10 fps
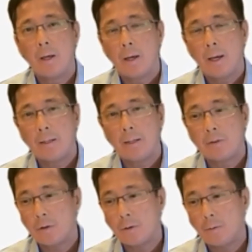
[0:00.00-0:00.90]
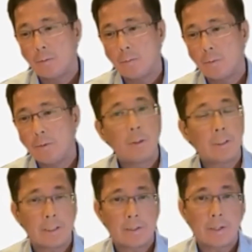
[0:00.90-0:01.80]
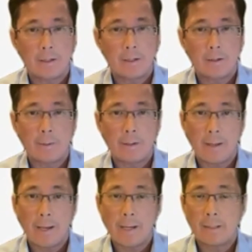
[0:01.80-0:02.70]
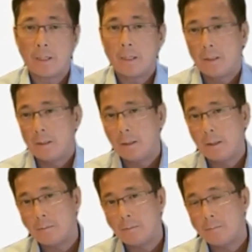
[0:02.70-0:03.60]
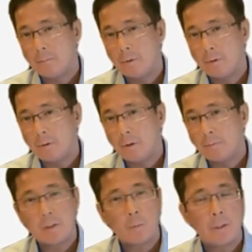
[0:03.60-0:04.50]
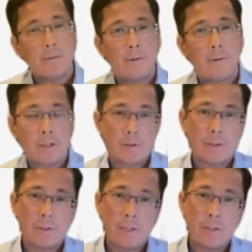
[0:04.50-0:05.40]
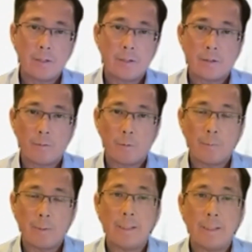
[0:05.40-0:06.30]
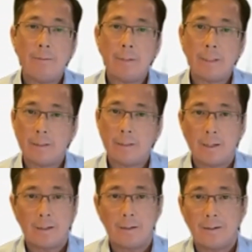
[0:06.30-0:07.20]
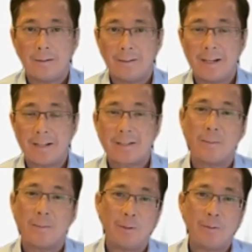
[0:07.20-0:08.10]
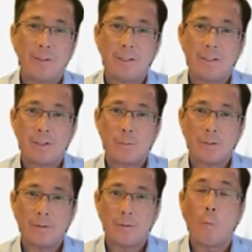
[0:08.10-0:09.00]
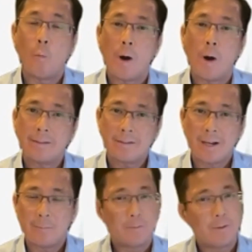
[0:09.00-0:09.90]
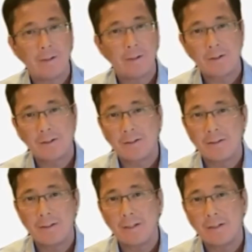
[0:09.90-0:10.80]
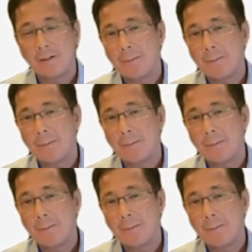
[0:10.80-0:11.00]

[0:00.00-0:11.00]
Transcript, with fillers: and so we're really excited about that. Um, obviously with infectious diseases, we've been living uh, the last couple of years with one type of infectious disease.